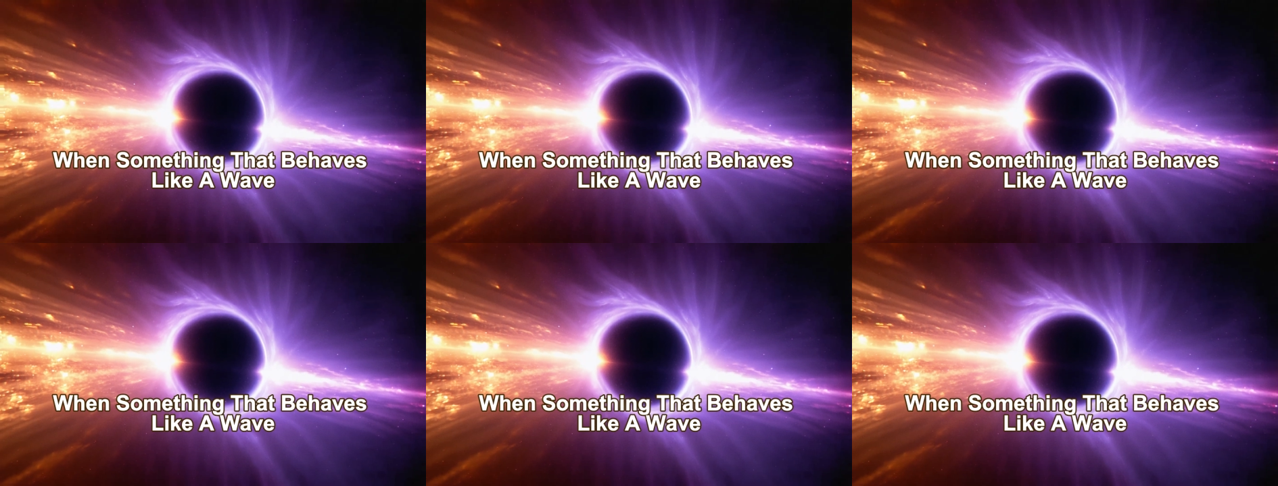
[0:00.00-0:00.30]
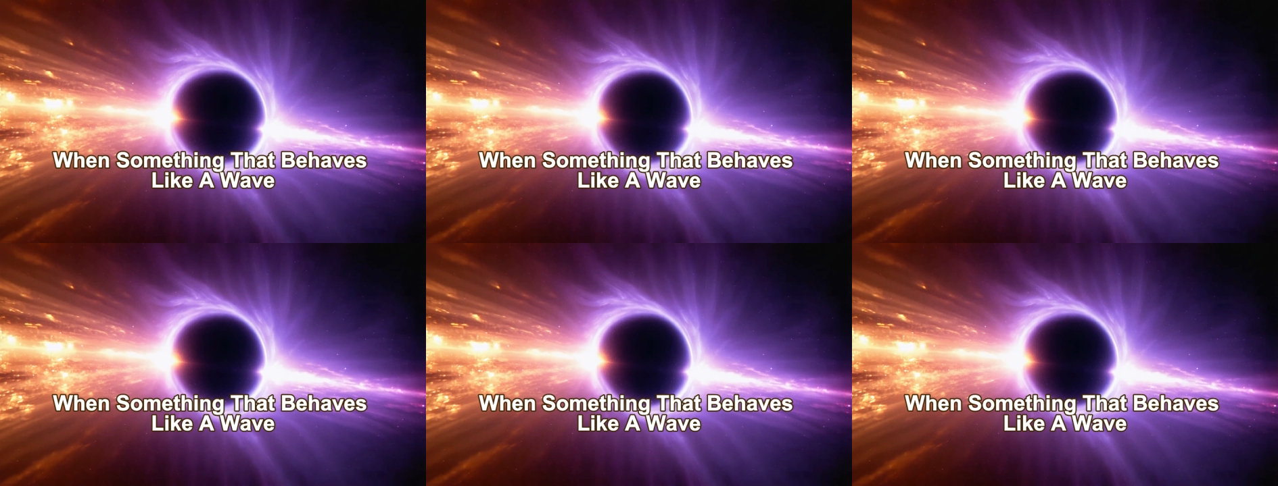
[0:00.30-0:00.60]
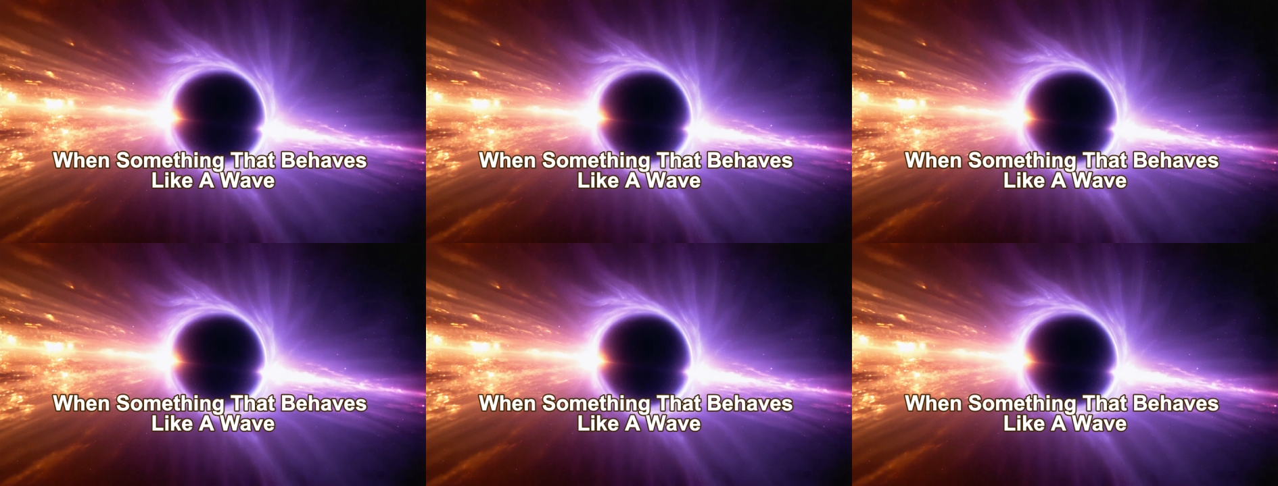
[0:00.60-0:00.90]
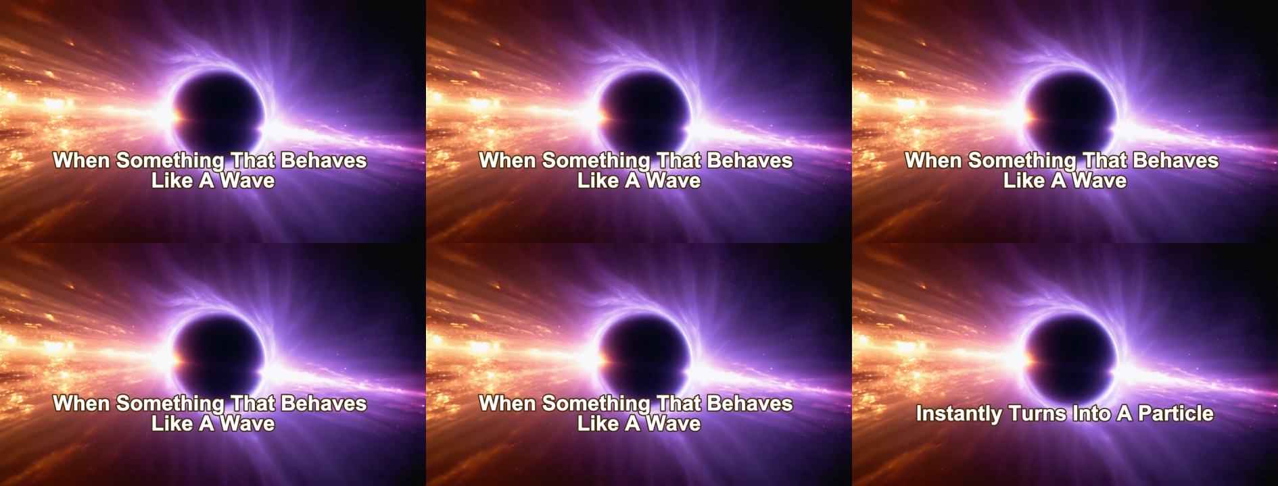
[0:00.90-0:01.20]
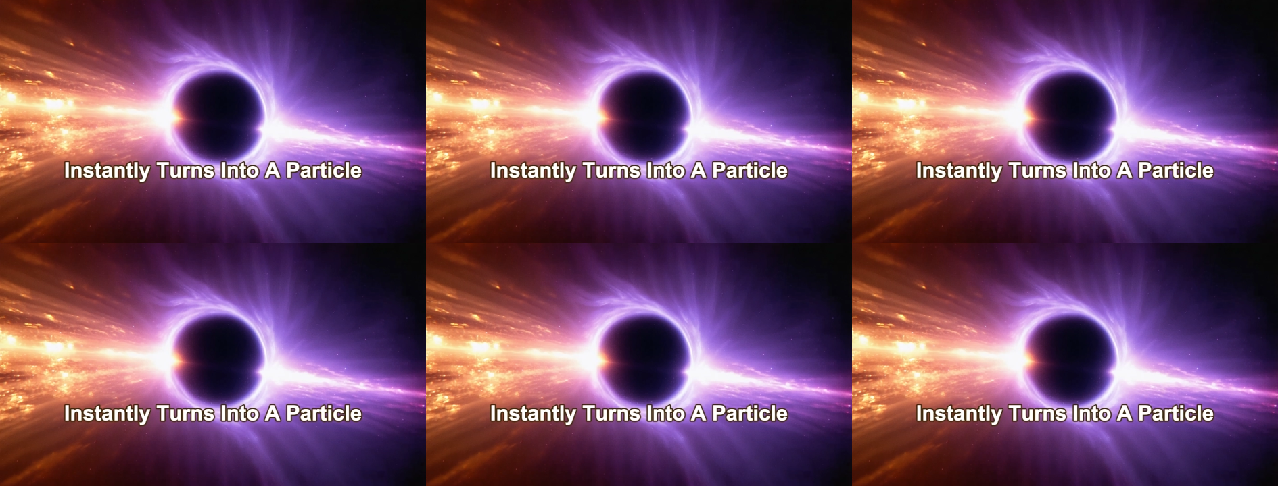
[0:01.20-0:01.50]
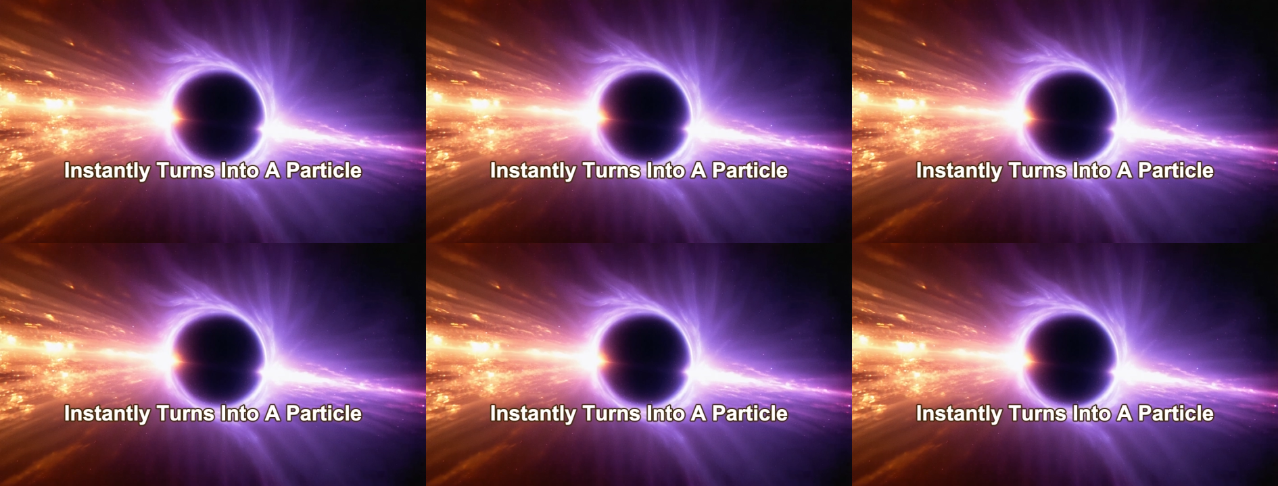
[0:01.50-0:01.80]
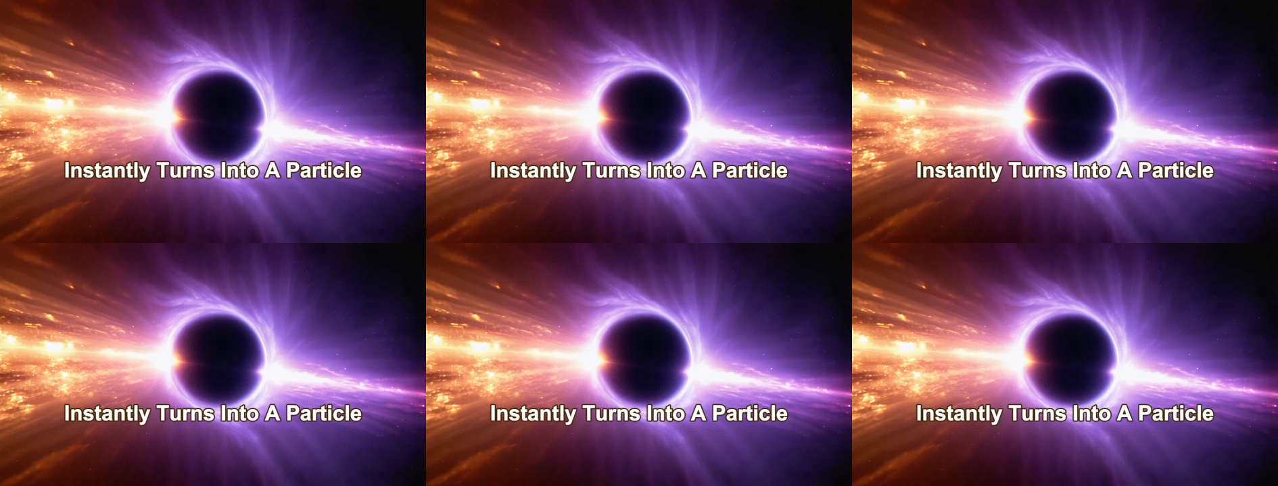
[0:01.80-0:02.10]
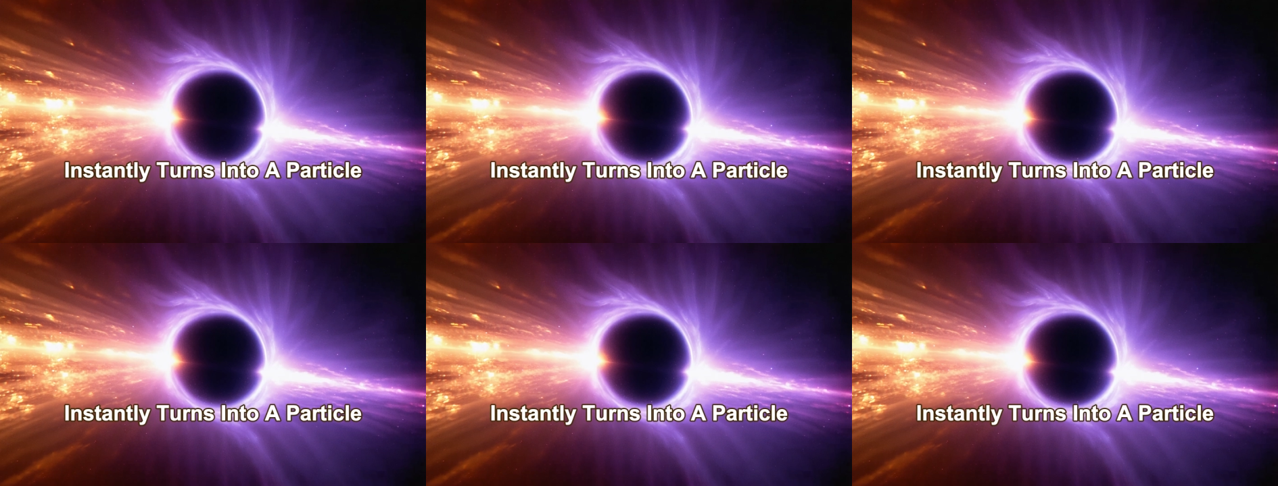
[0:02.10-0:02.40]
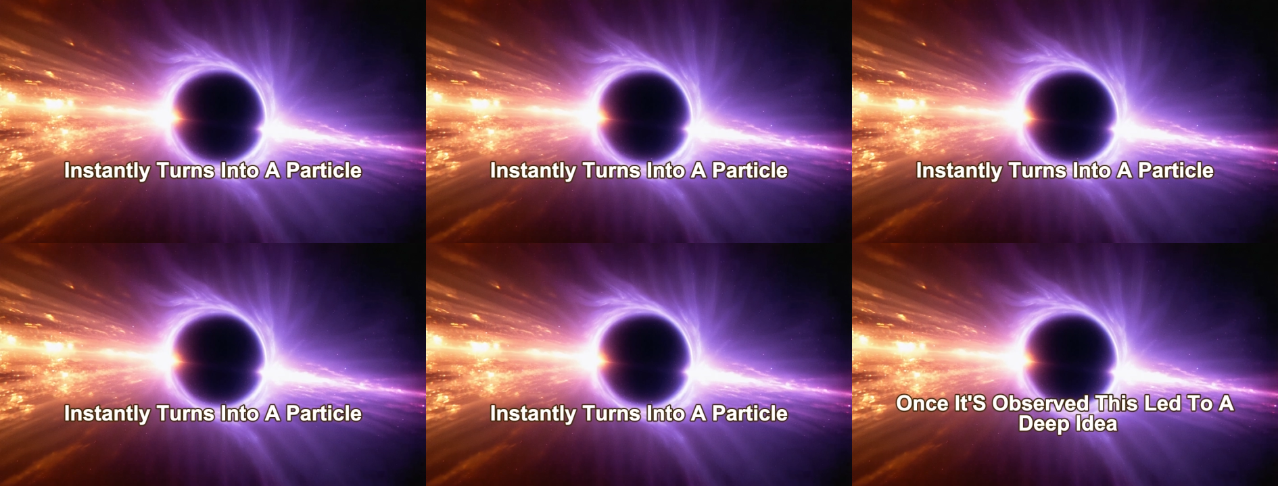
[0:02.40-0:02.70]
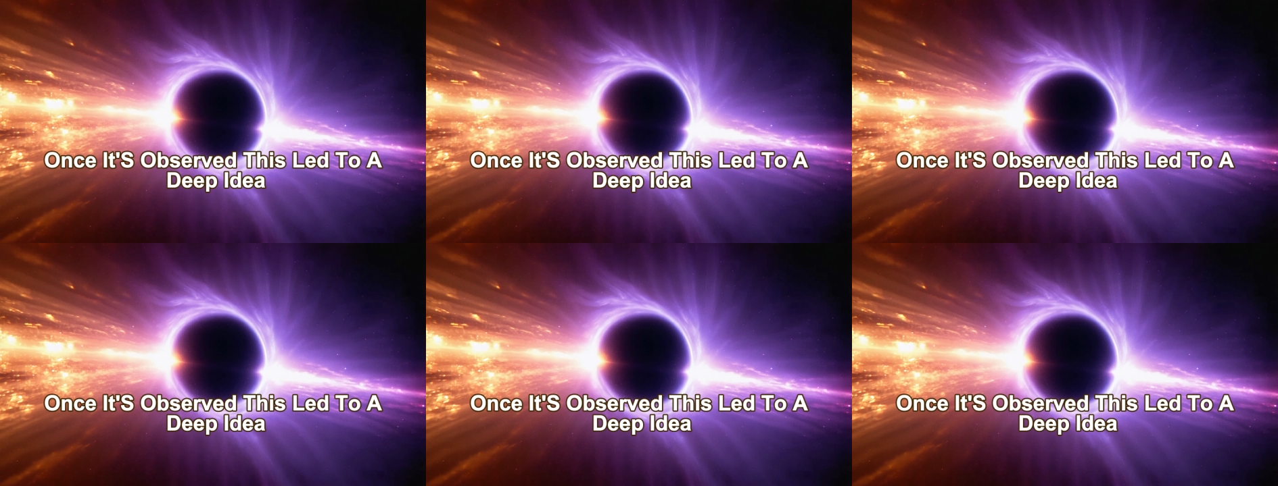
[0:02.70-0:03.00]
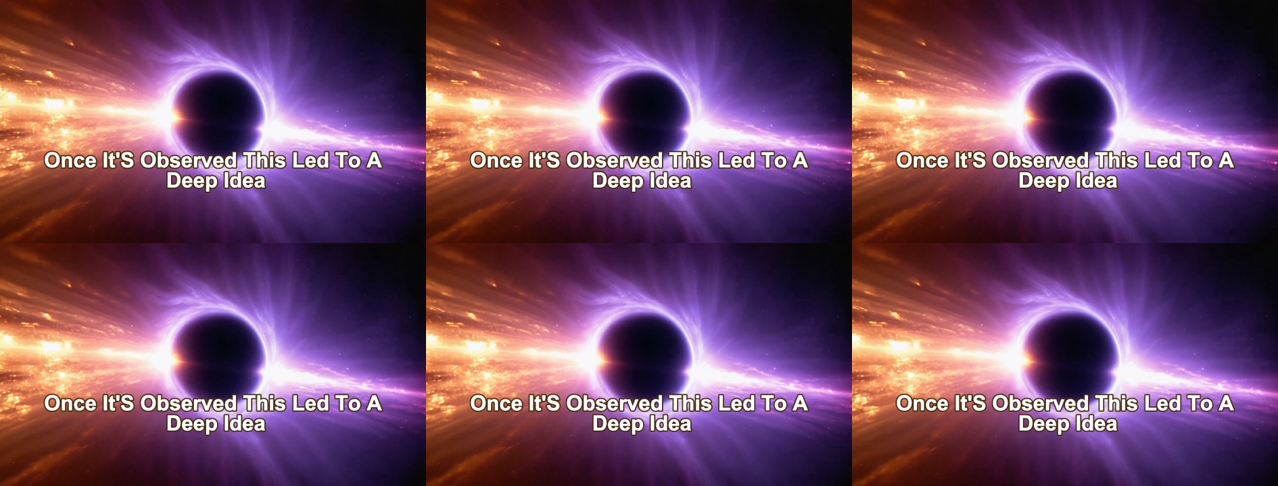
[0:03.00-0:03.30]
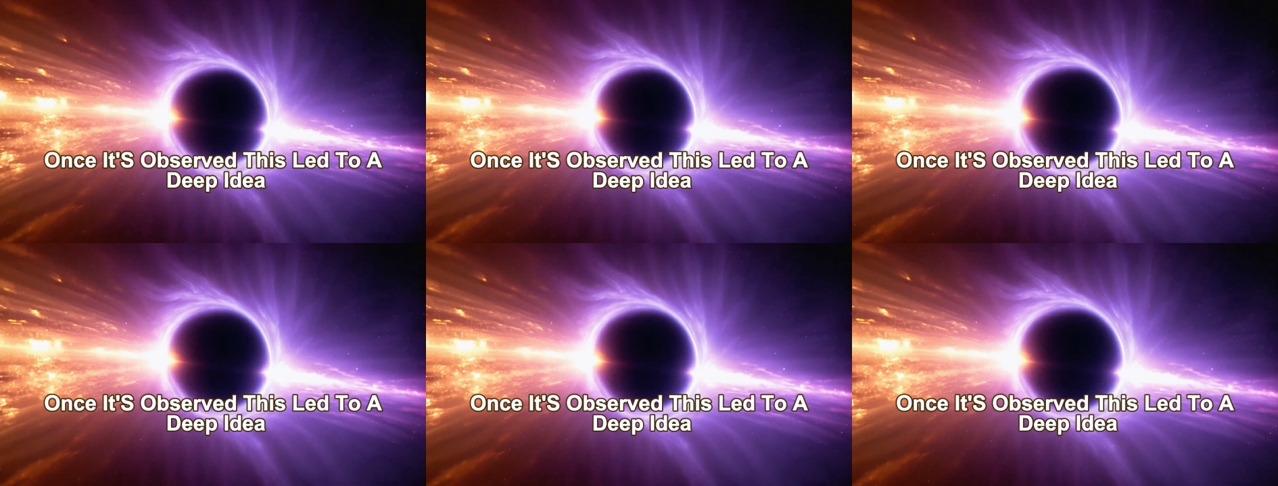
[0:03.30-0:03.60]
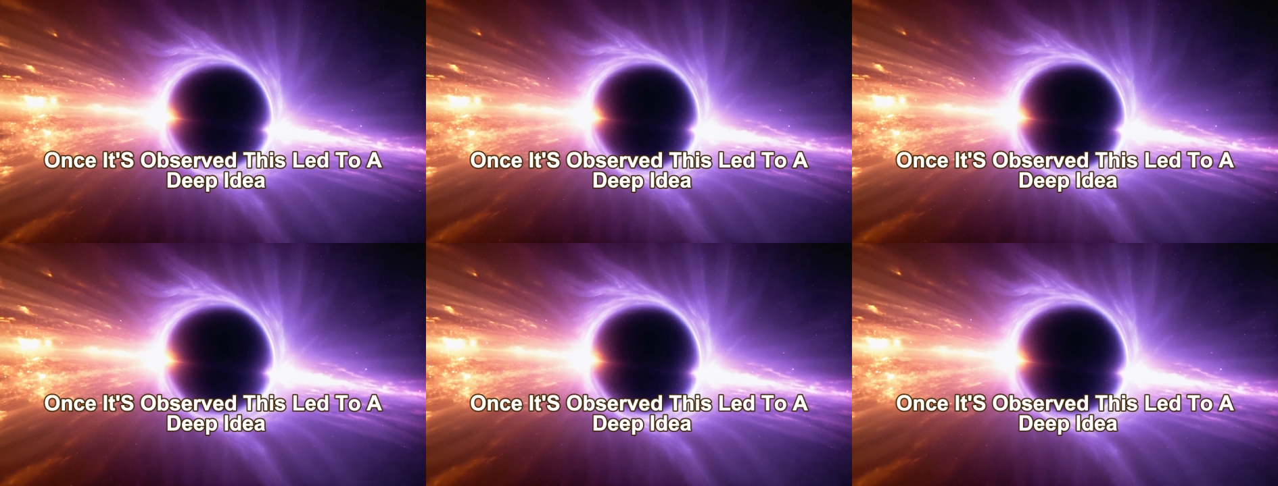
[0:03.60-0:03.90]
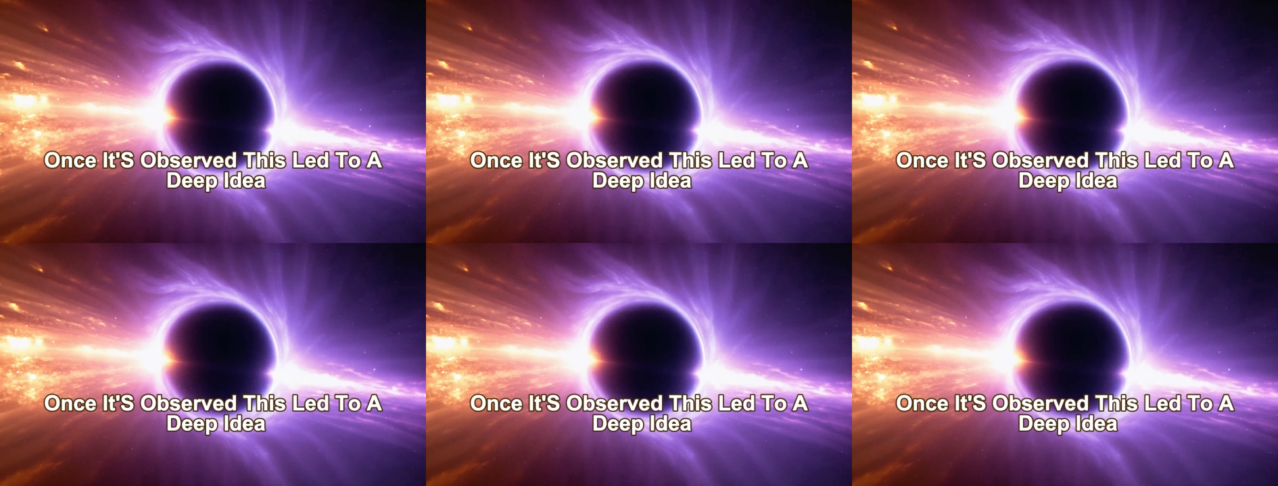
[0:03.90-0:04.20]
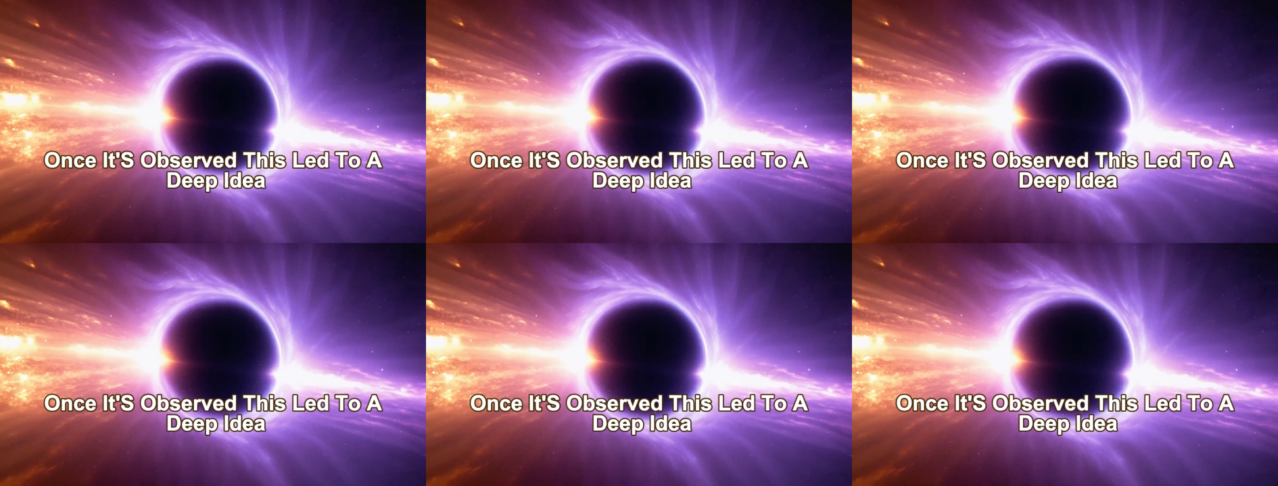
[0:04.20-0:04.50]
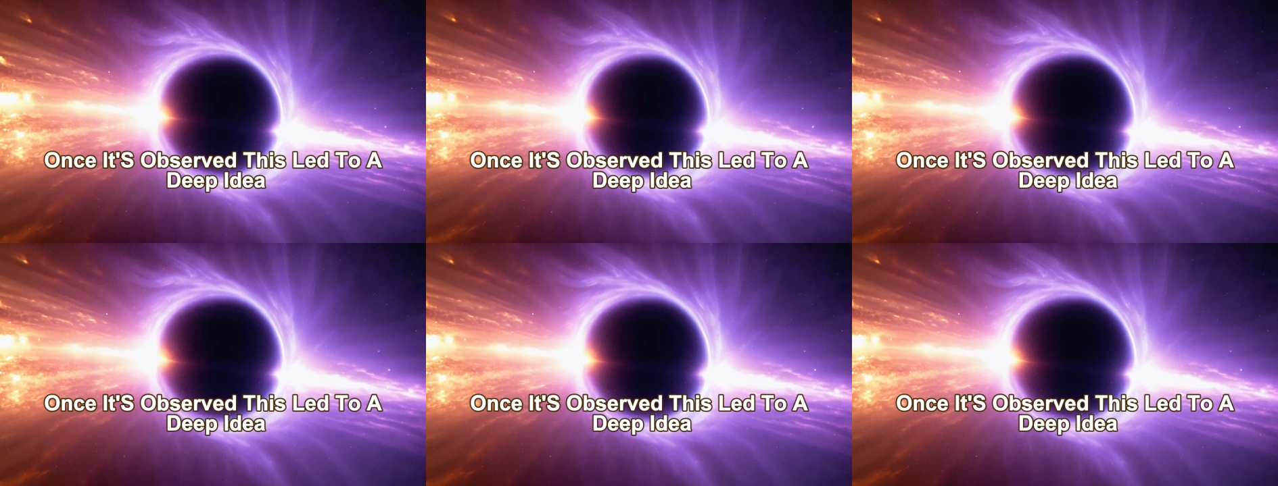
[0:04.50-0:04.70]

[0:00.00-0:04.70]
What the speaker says: (no speaker visible)